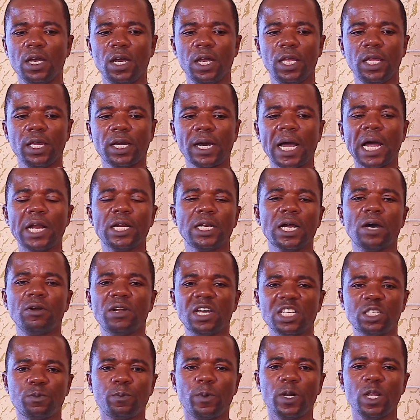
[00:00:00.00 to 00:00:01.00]
he carried out the
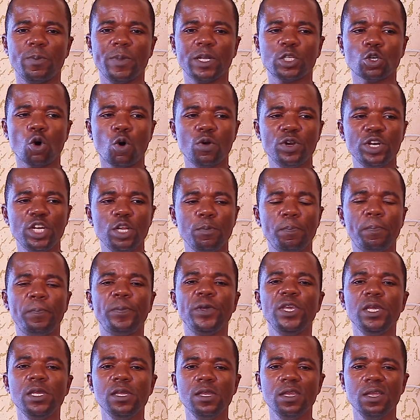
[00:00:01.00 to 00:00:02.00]
experiment on the
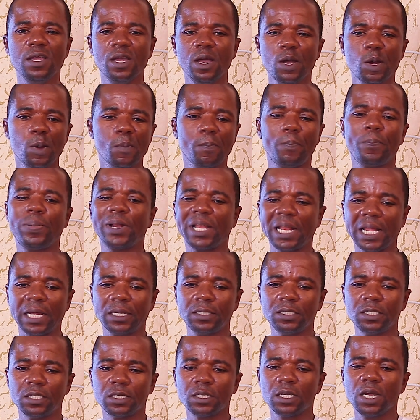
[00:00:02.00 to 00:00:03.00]
pea
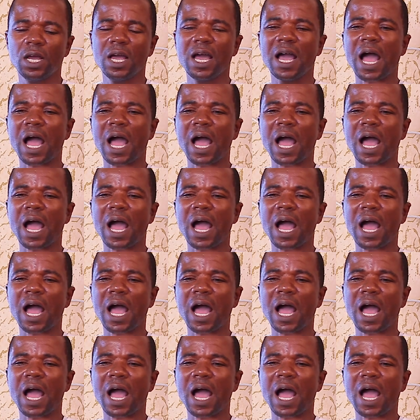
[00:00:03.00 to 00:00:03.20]
plant.